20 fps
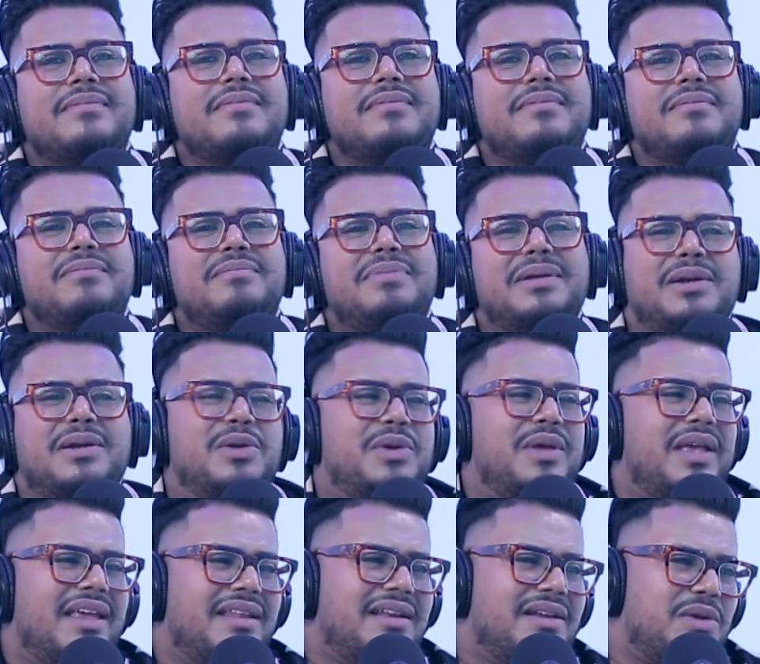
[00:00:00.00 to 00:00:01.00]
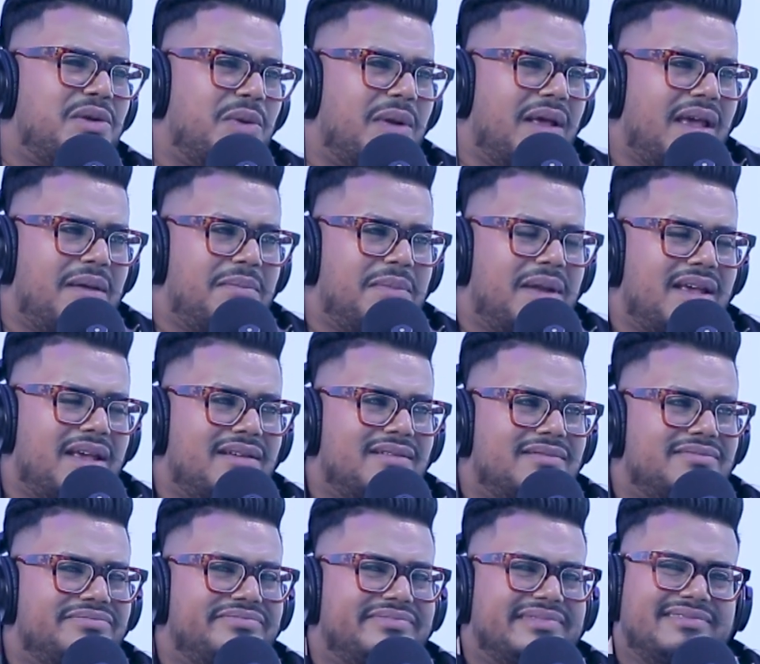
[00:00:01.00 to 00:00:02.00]
But looking at it today, I'm like,
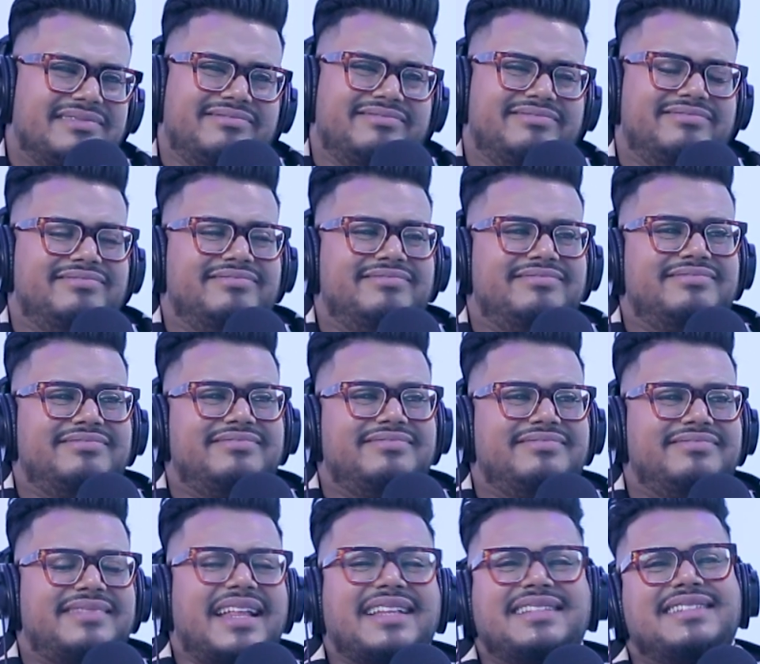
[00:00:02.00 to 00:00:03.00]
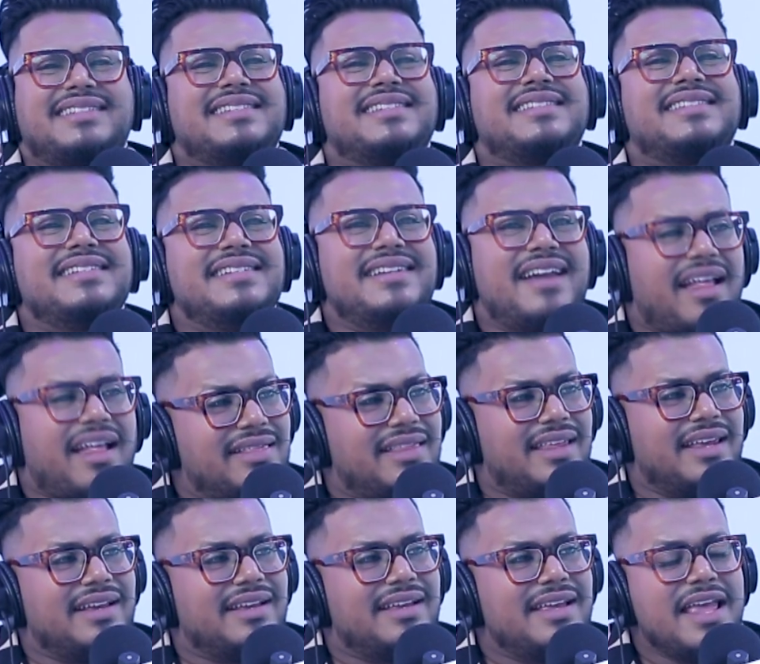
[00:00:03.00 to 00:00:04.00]
that's just nothing.
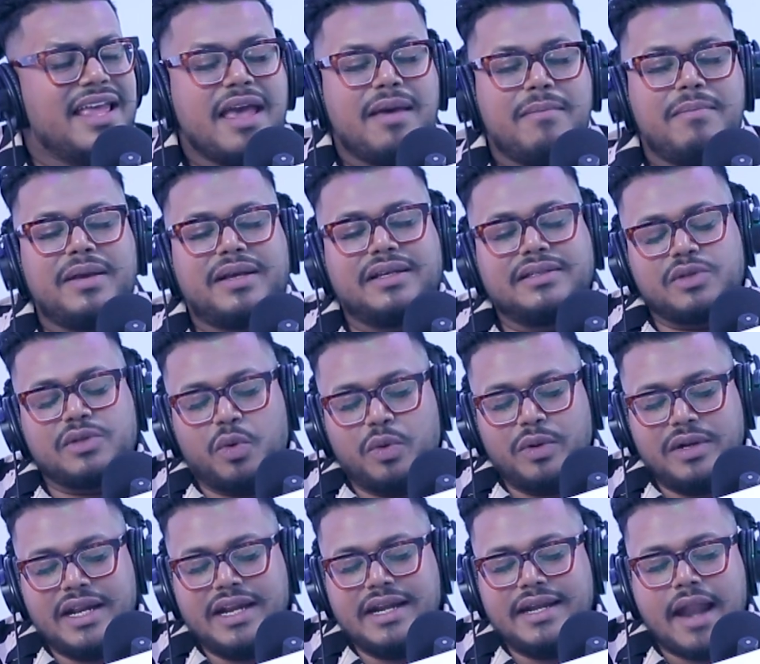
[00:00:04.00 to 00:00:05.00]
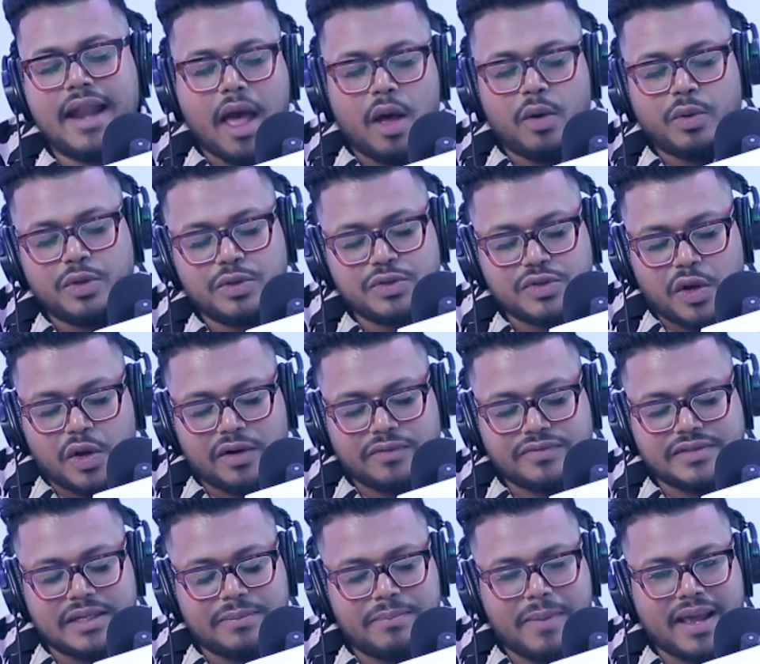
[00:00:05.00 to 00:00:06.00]
Because only now you sort of
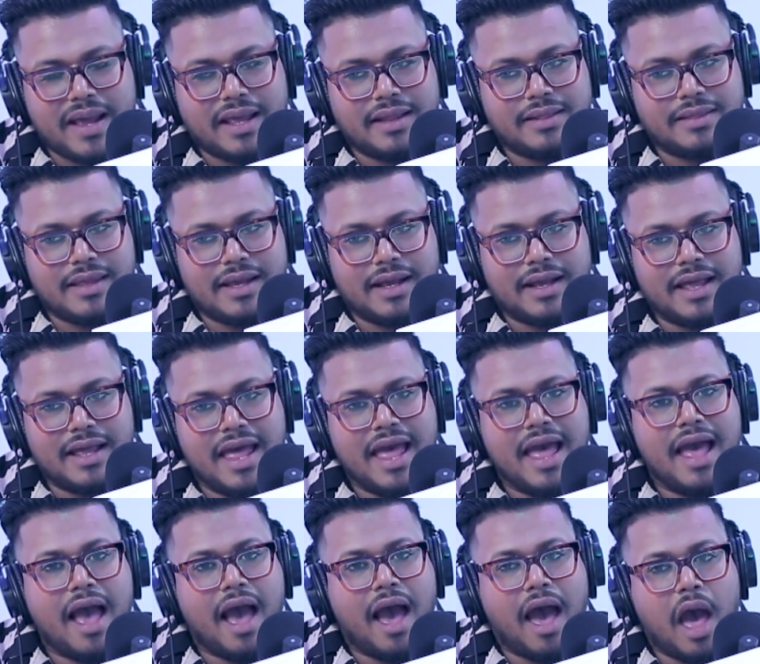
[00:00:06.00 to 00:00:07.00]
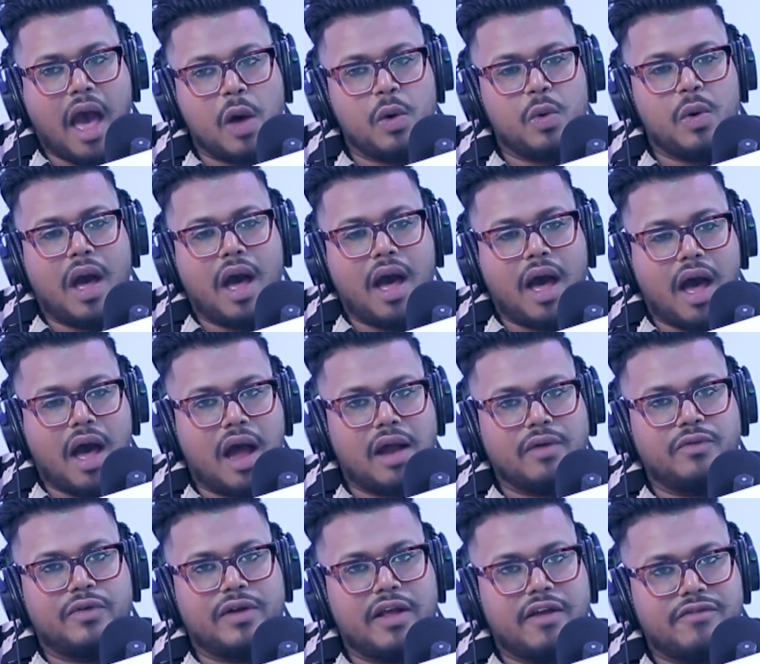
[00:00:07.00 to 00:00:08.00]
sit back and think, how hard
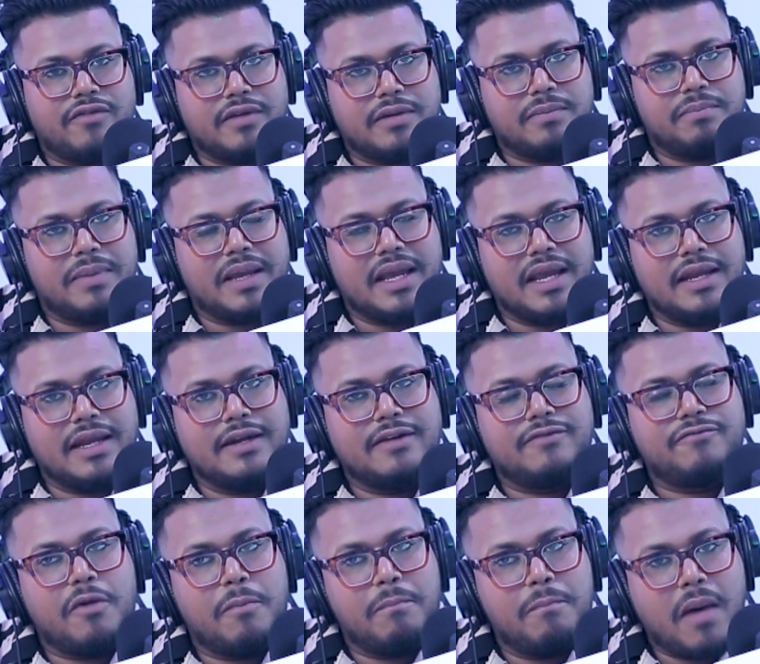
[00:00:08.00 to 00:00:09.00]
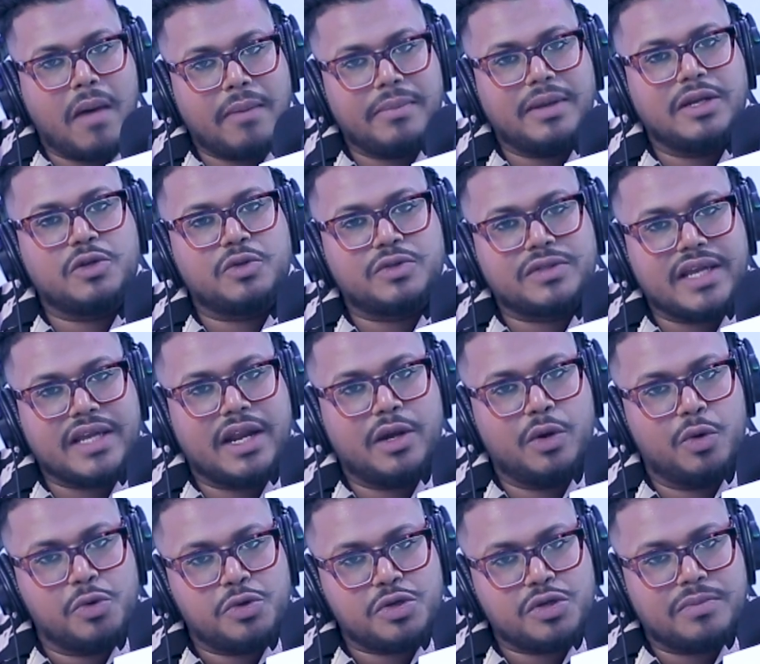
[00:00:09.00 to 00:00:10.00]
would have it been for mommy to say
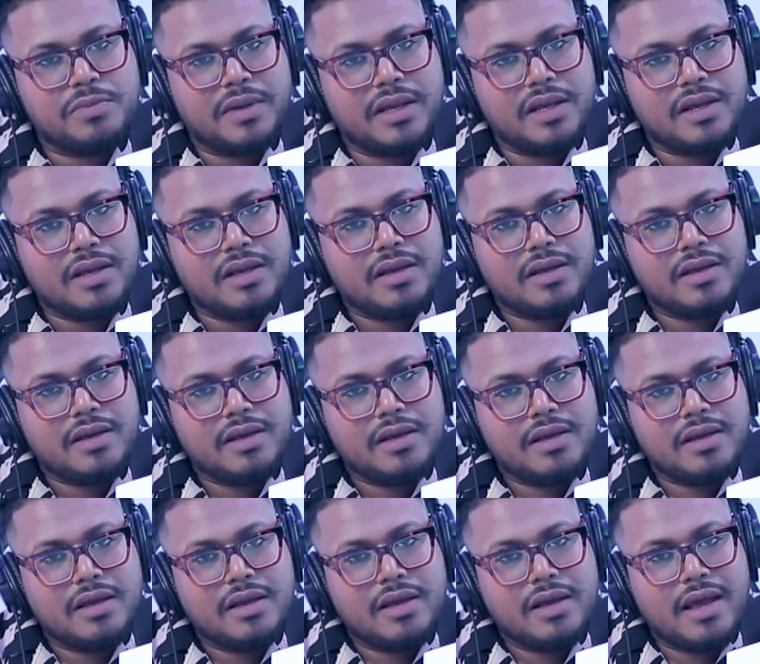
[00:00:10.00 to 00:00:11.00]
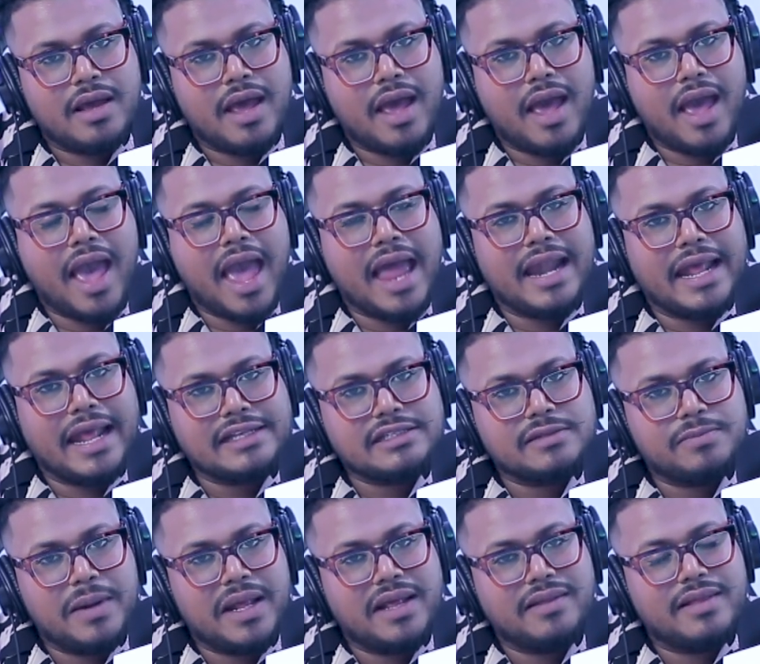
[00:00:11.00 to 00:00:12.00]
no to me and
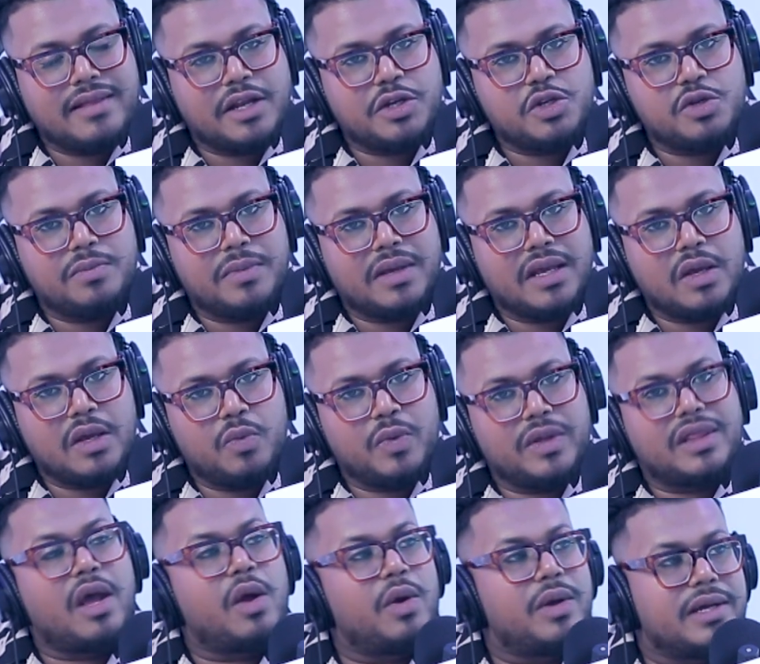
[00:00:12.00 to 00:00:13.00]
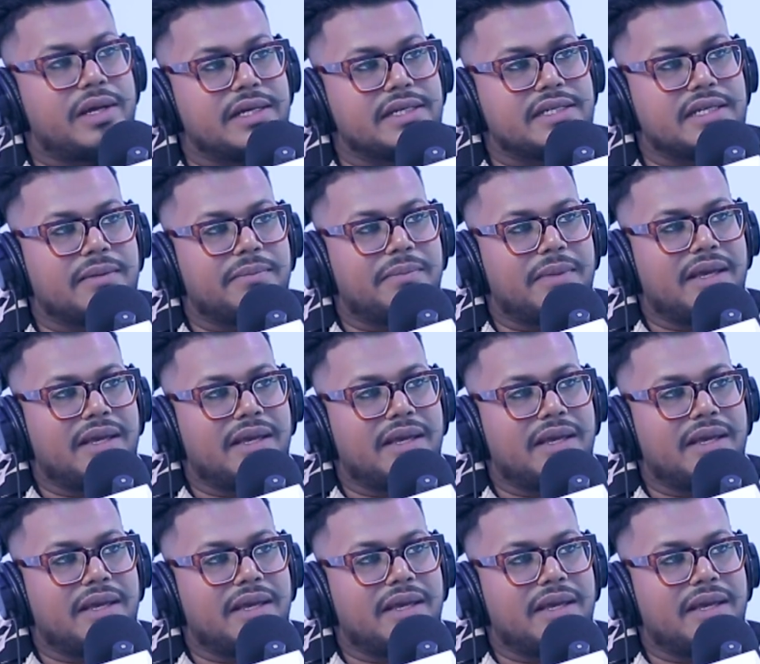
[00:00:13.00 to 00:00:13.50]
explain that to me without hurting me.